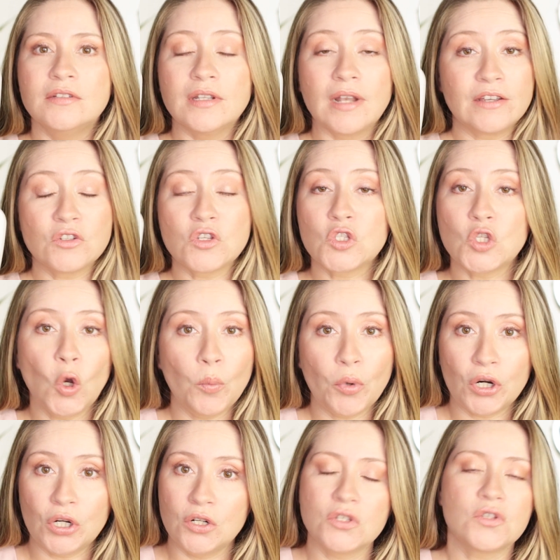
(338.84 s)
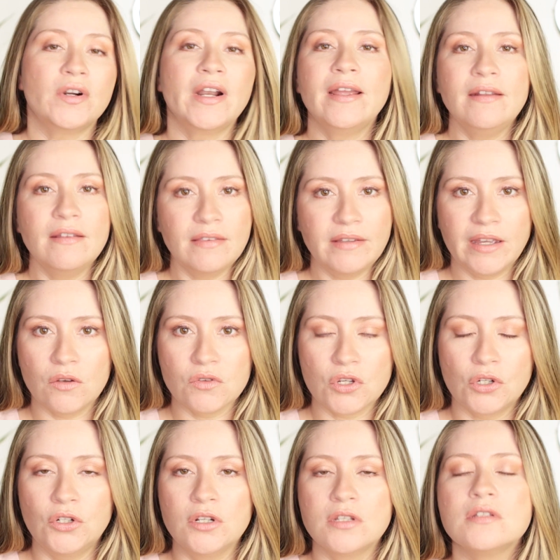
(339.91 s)
like soap hurts or anything else
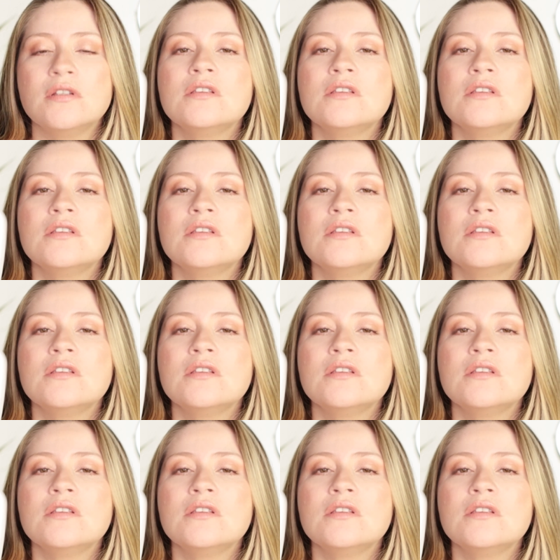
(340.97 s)
hurts.